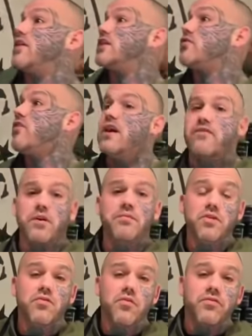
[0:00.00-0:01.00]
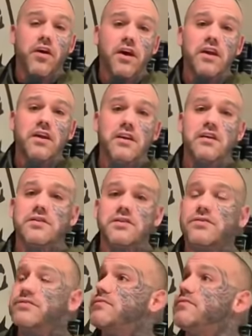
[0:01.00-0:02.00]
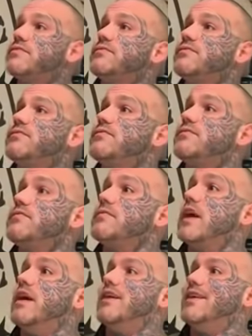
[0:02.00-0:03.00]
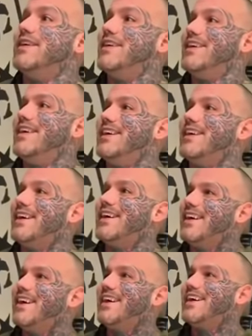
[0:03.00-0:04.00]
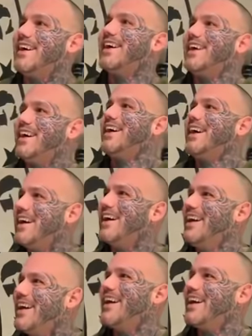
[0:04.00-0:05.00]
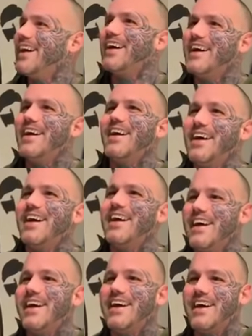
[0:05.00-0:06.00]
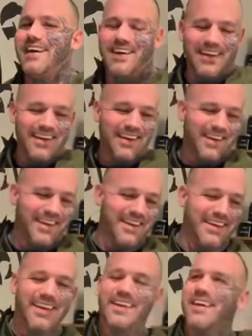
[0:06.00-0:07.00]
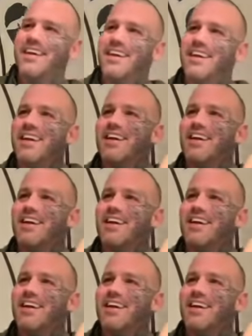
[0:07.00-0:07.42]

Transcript: if there's three of them, you're all fucking idiots. Allegedly. Allegedly. Hypotheticals. Yeah. Although well, to be fair, though, the